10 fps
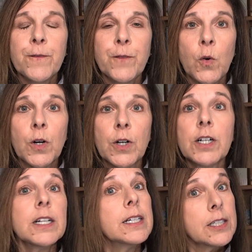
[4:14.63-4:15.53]

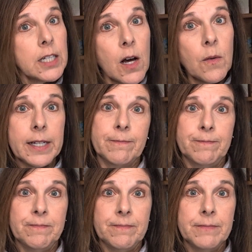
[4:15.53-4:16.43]
for going?
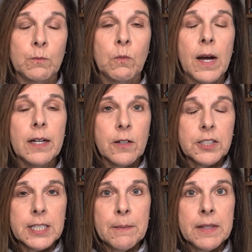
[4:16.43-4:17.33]
What are
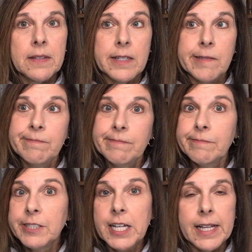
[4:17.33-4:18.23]
some of the
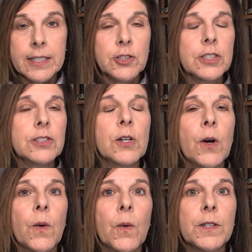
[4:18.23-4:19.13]
challenges
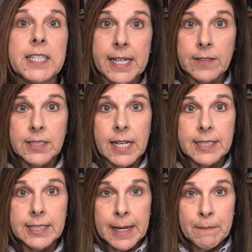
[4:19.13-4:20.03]
or
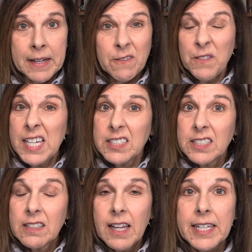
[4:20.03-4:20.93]
downsides I might
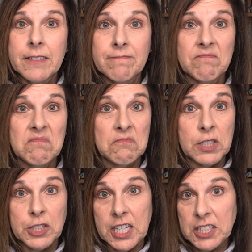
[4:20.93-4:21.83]
face, like
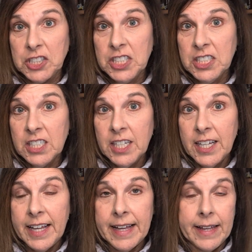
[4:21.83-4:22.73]
rejection,
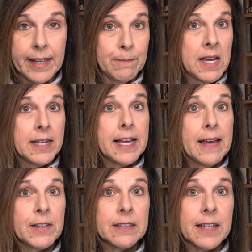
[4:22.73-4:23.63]
not
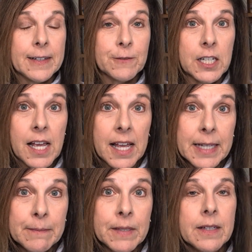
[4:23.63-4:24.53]
having a lot of
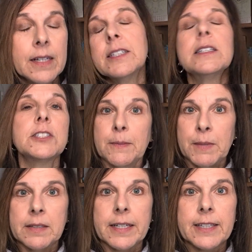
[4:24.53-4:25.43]
time,
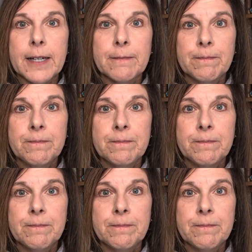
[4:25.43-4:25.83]
something like that.